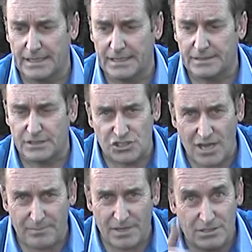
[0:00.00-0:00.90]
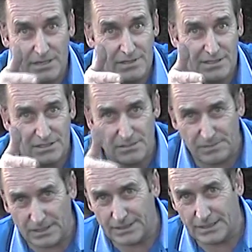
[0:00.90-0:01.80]
The sharp edge gives that
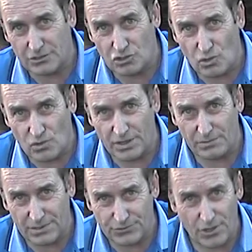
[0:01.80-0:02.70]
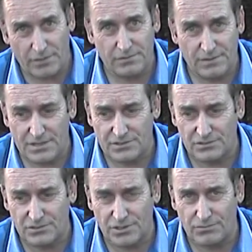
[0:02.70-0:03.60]
stability in cornering when you're driving fast on
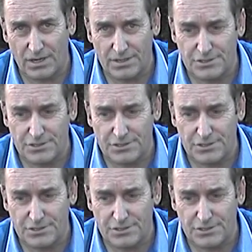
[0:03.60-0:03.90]
dirt roads,